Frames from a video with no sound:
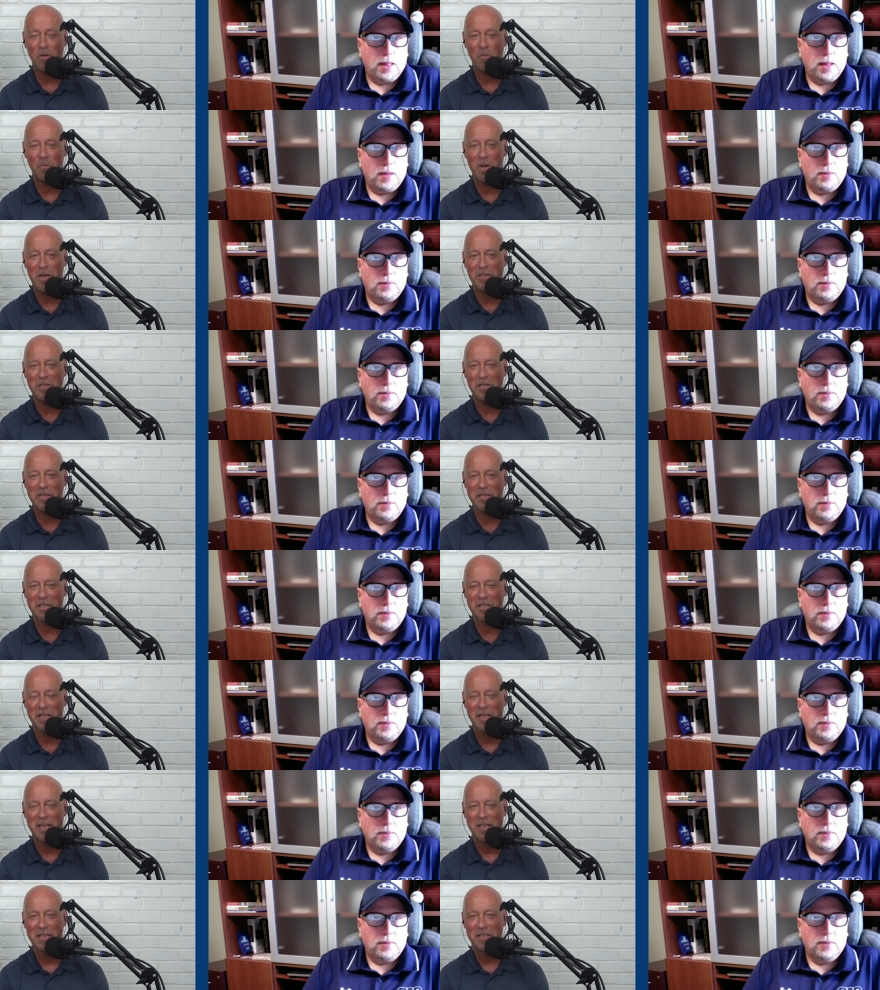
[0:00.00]

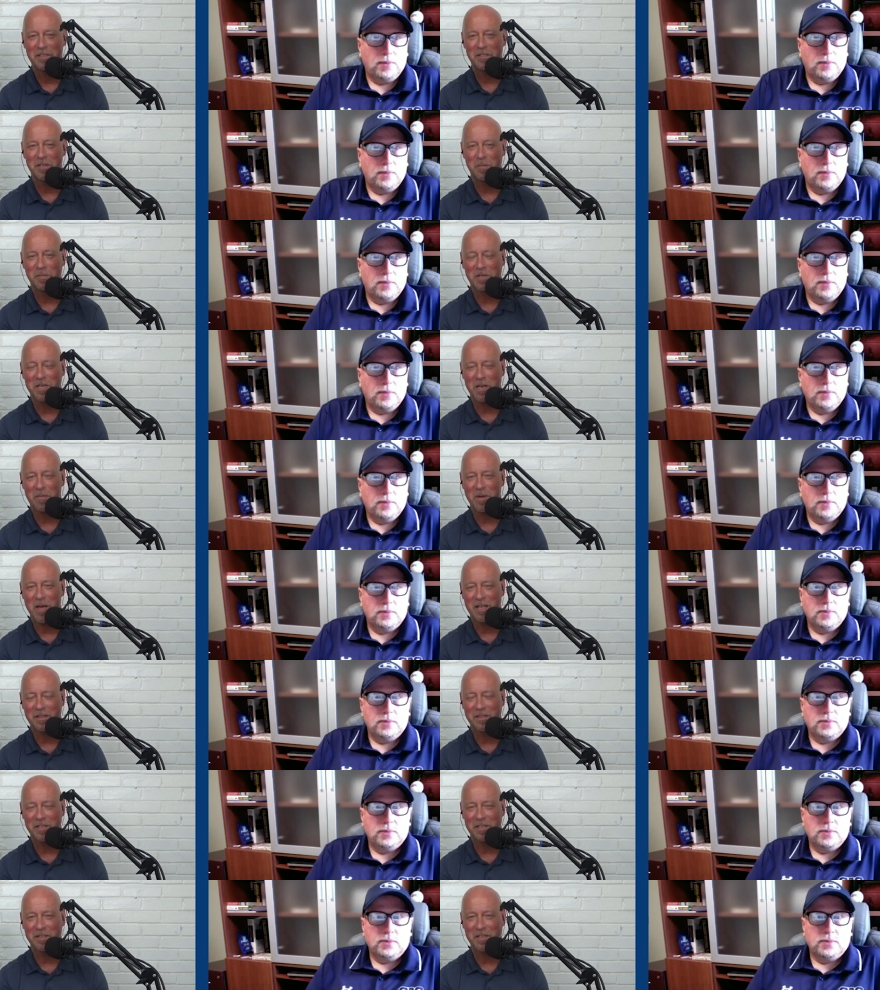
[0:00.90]
Speaker 1: mentioned something
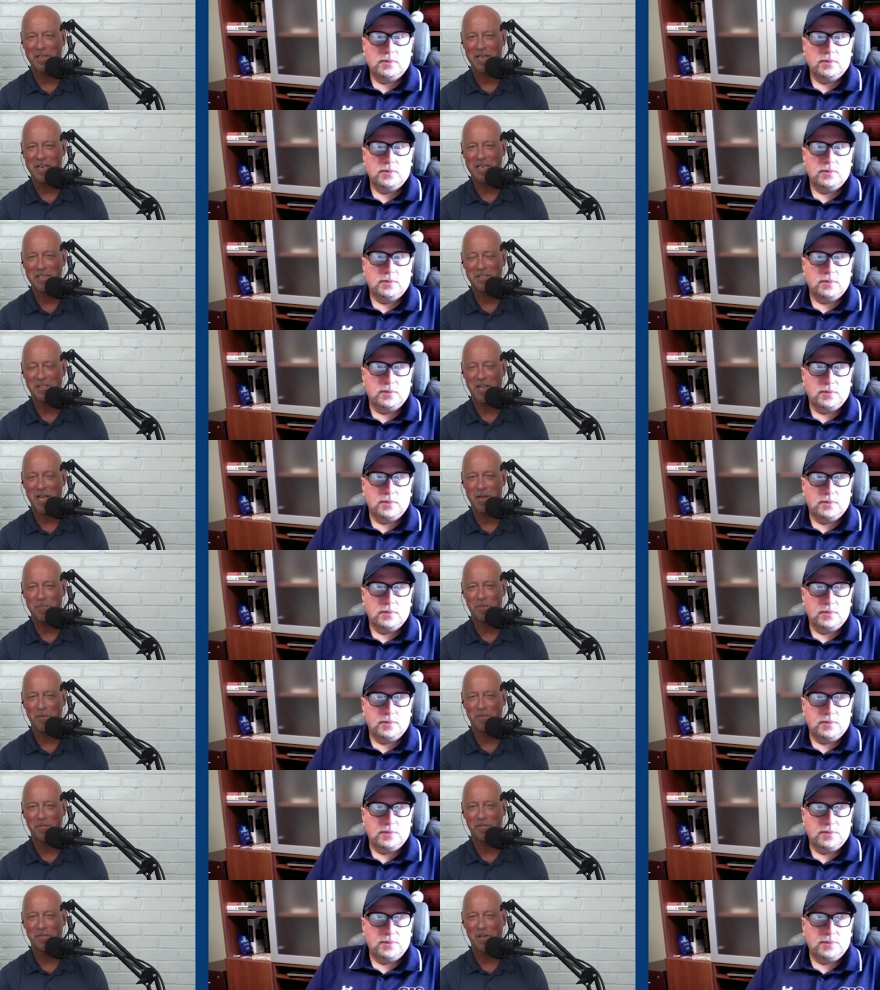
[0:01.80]
about the, the
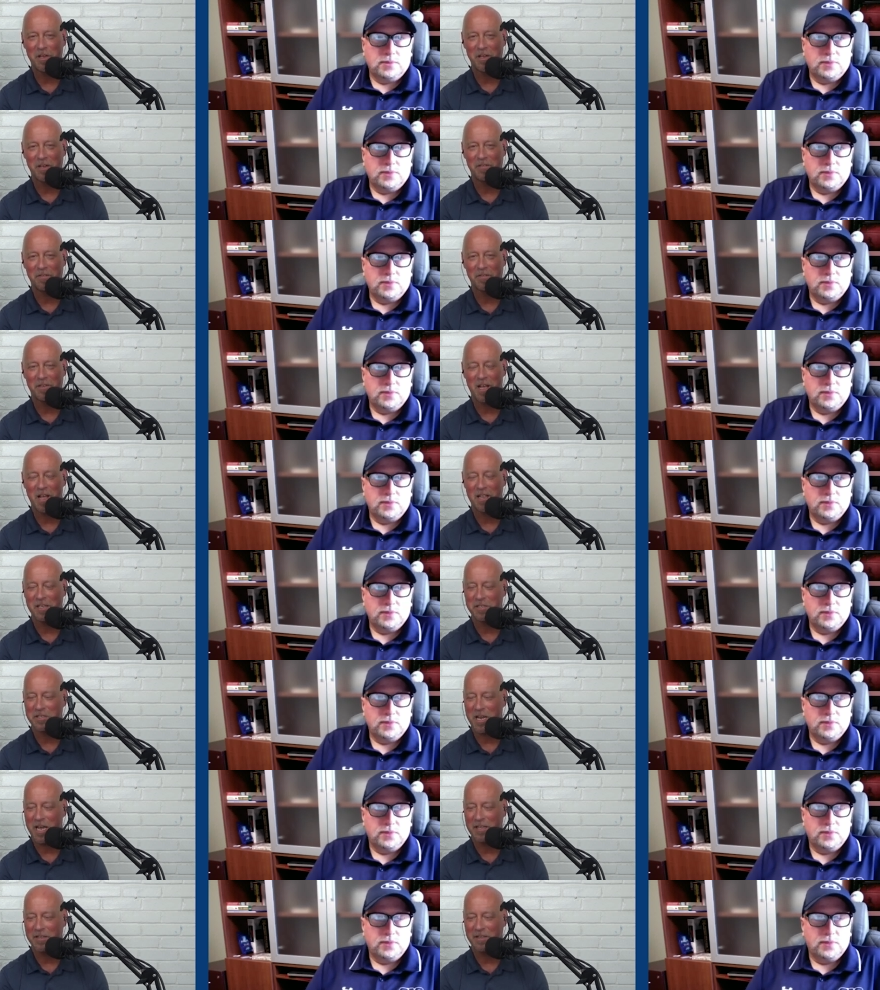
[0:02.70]
landscape of, of
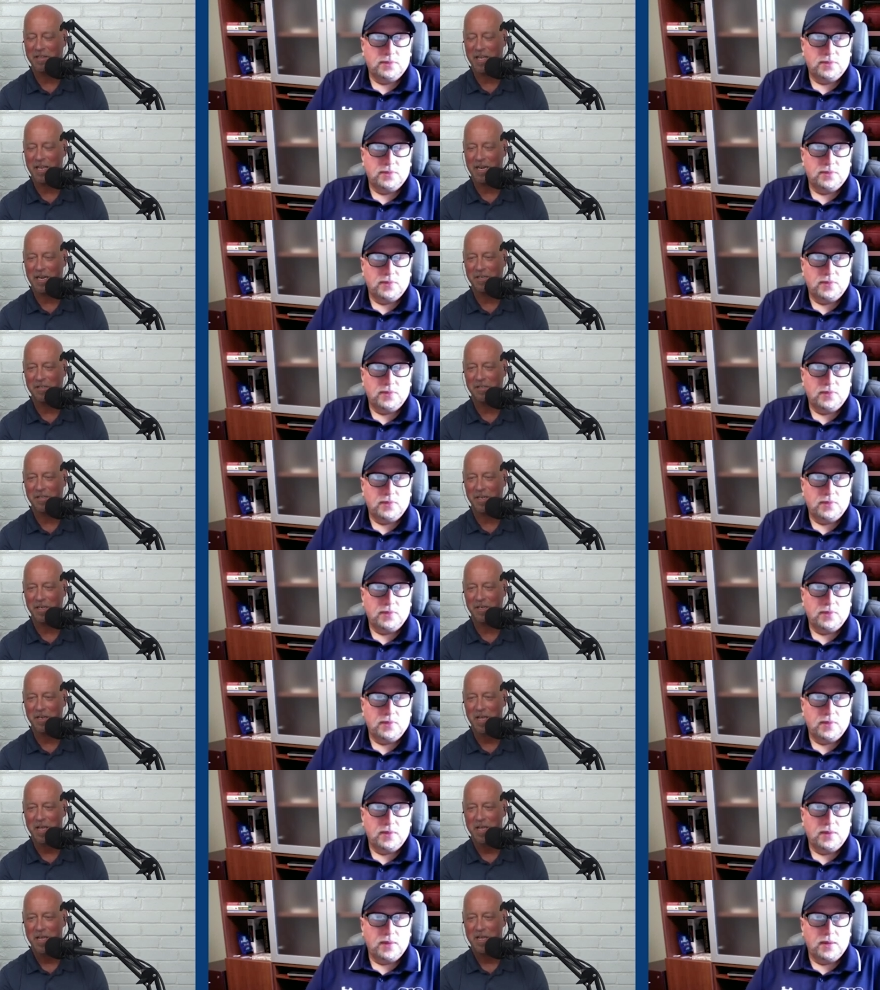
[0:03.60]
college athletics
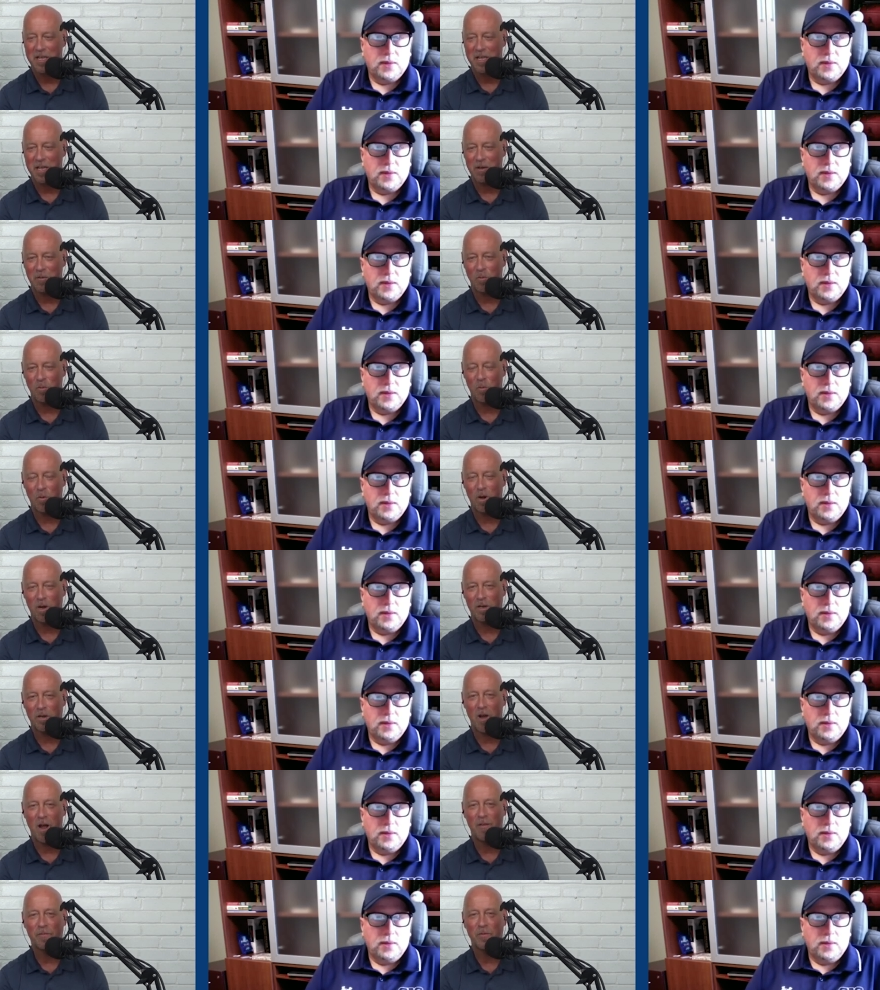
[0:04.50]
and uh,
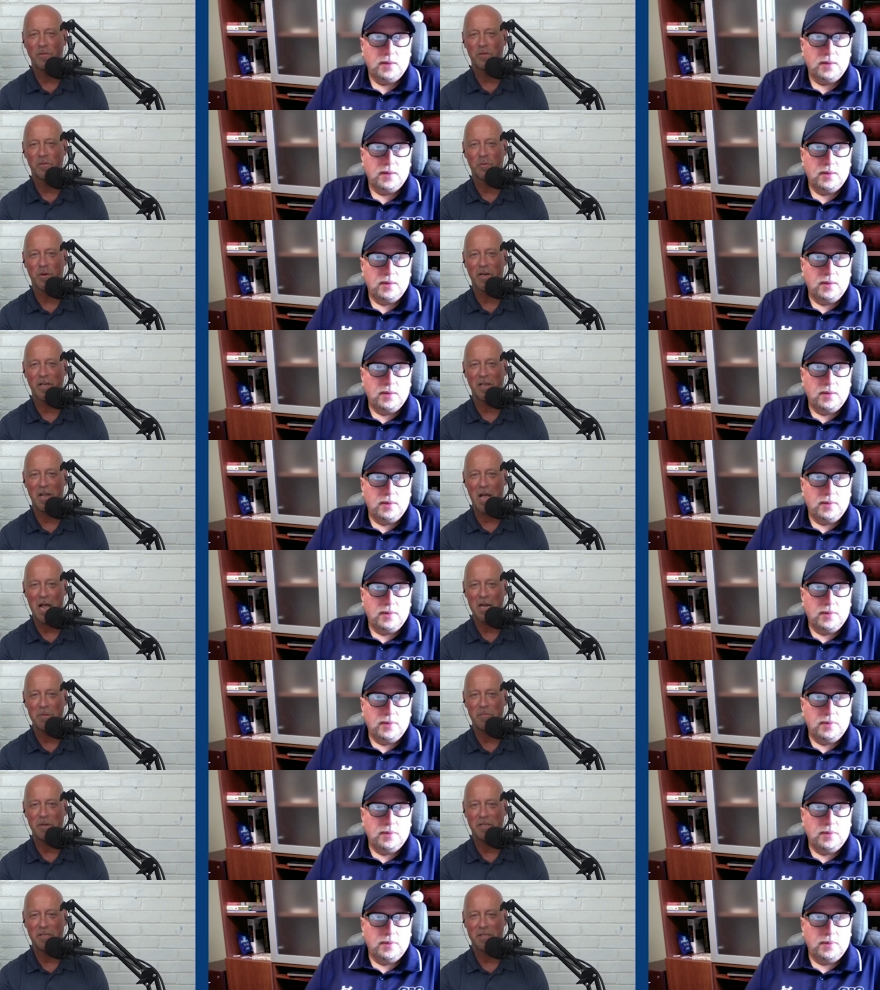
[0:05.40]
conference
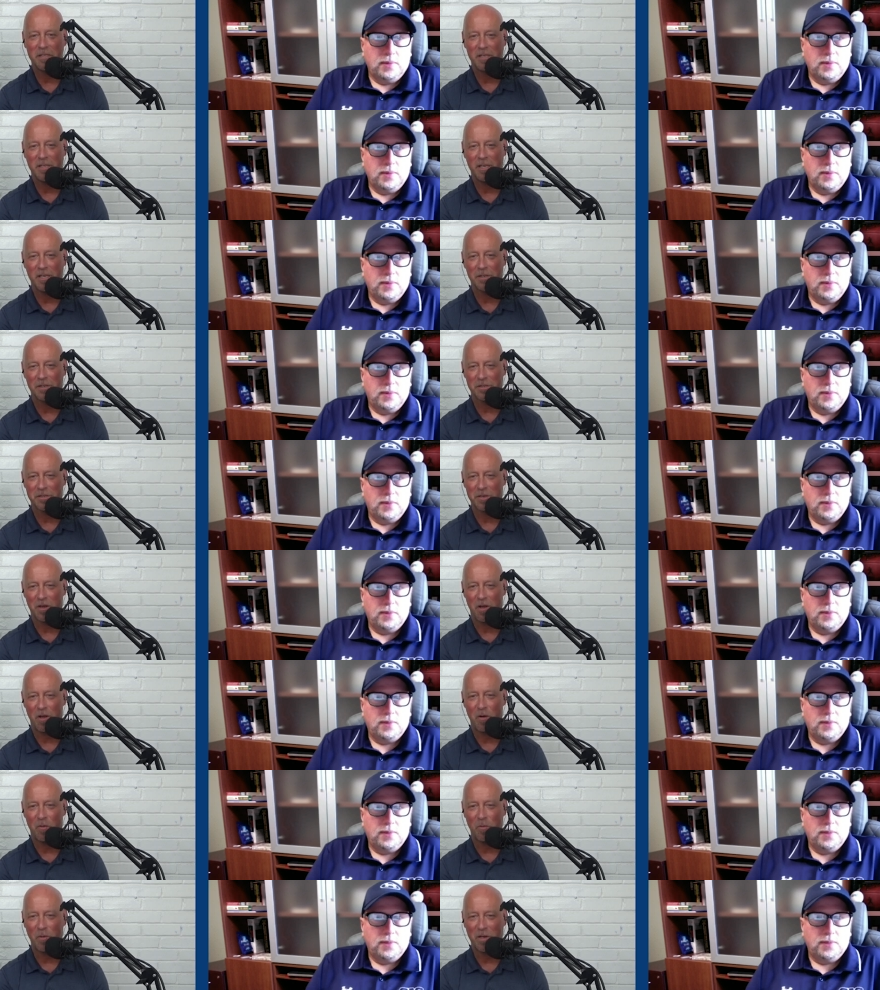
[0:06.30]
realignment is
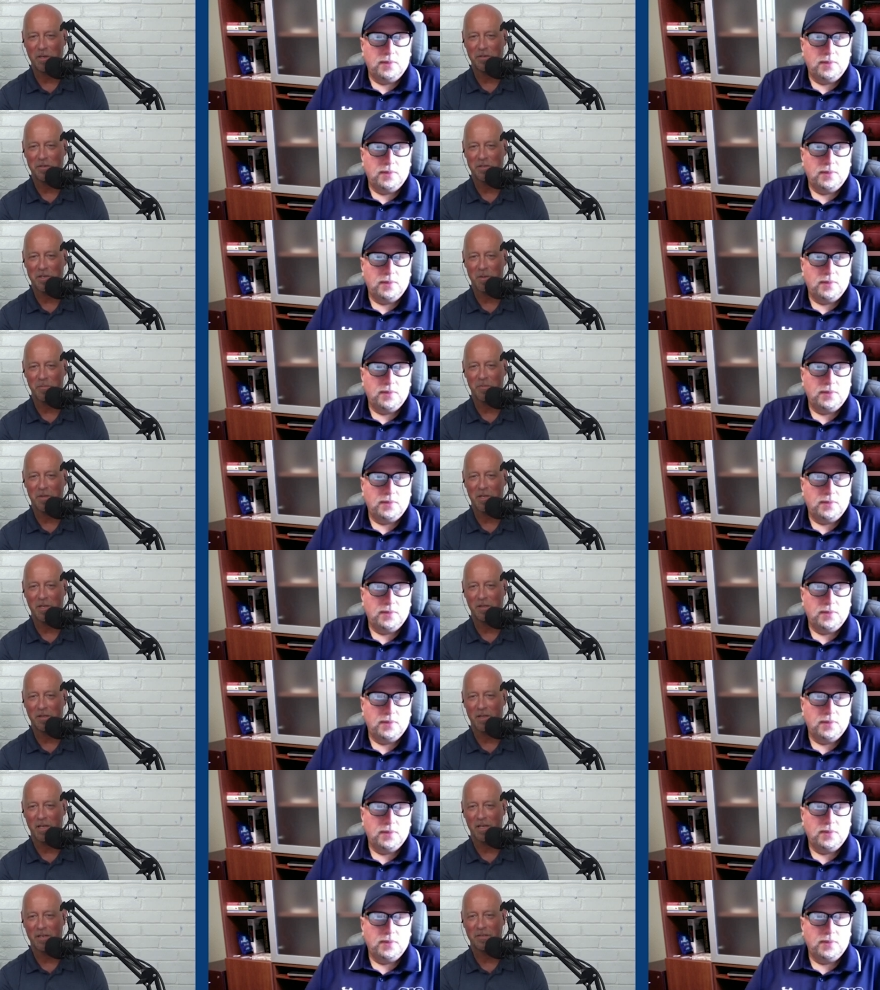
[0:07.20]
always
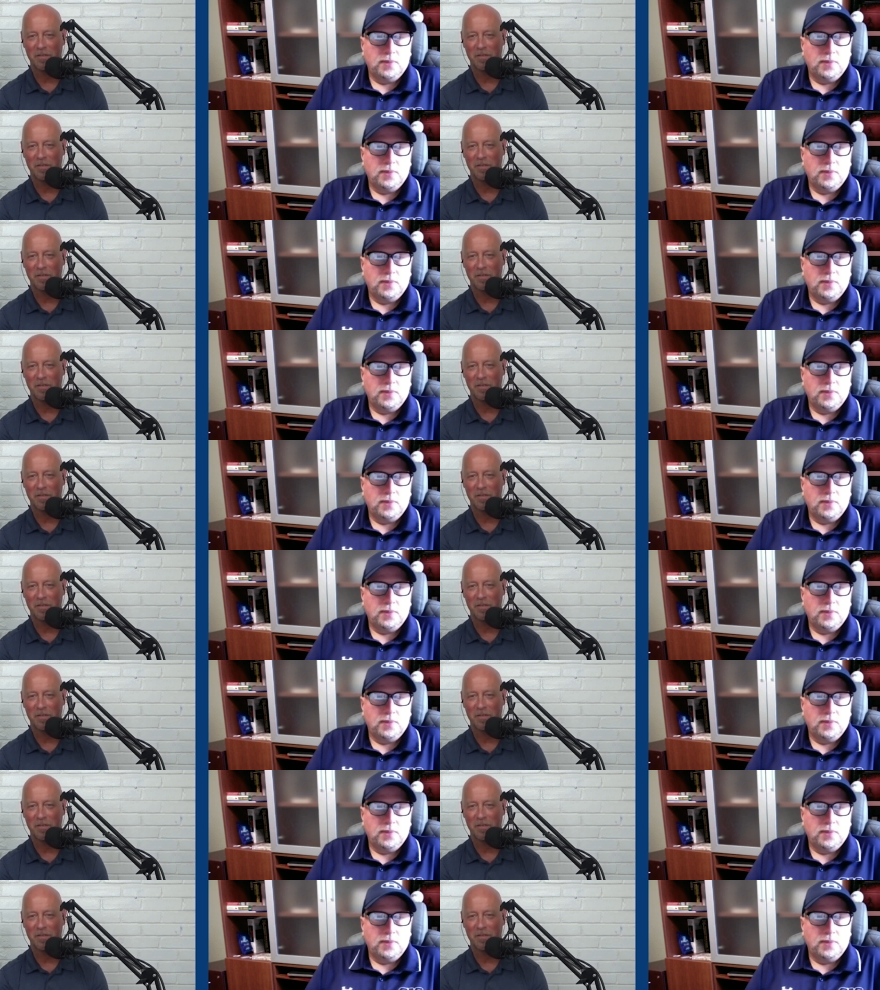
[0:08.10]
something that